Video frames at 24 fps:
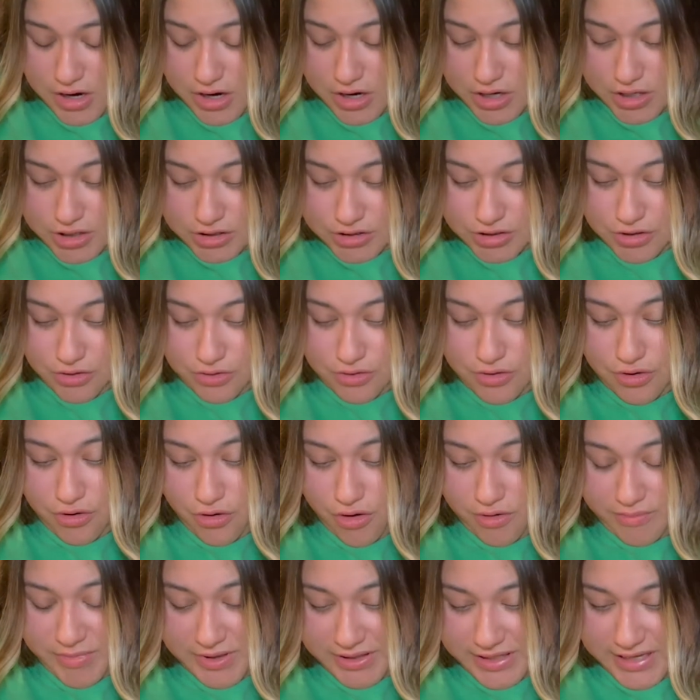So
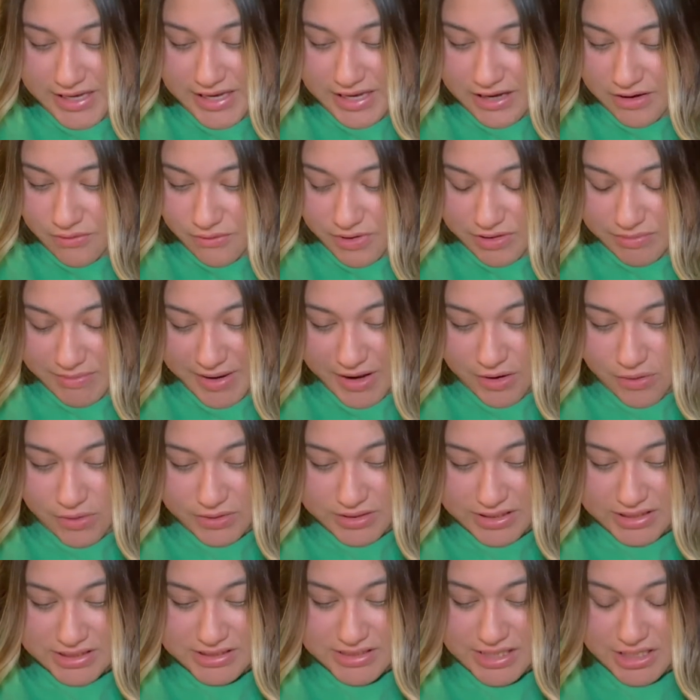normally with my old
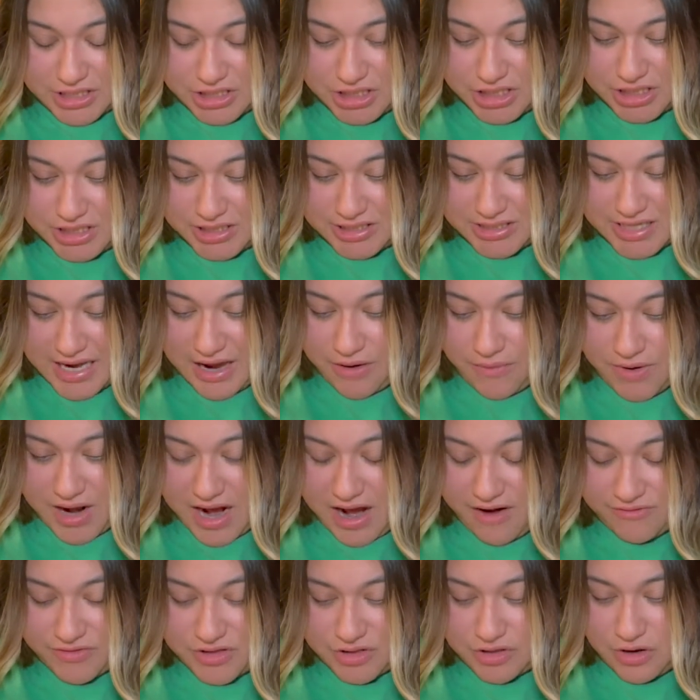extensions, I would
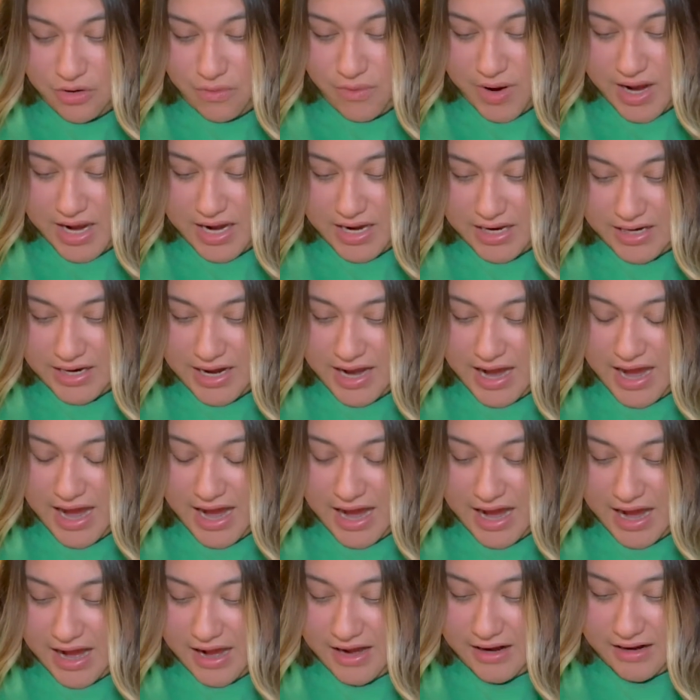have to go in
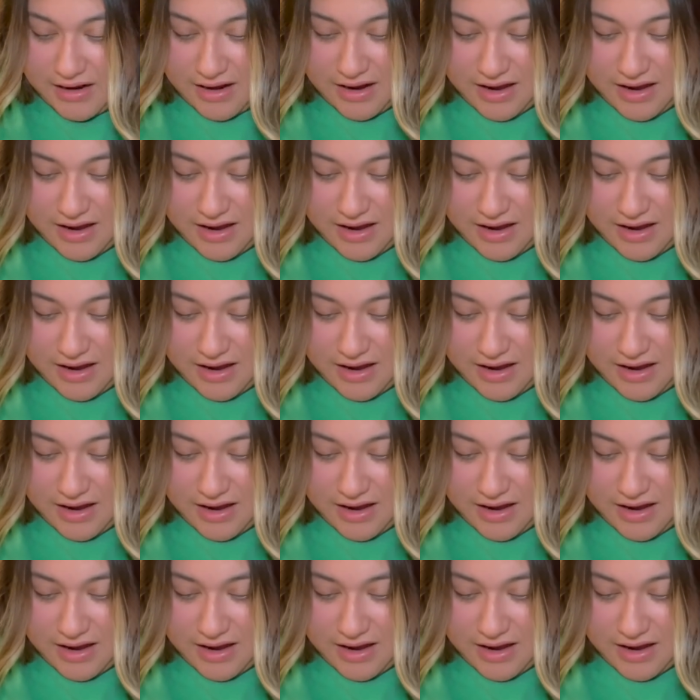and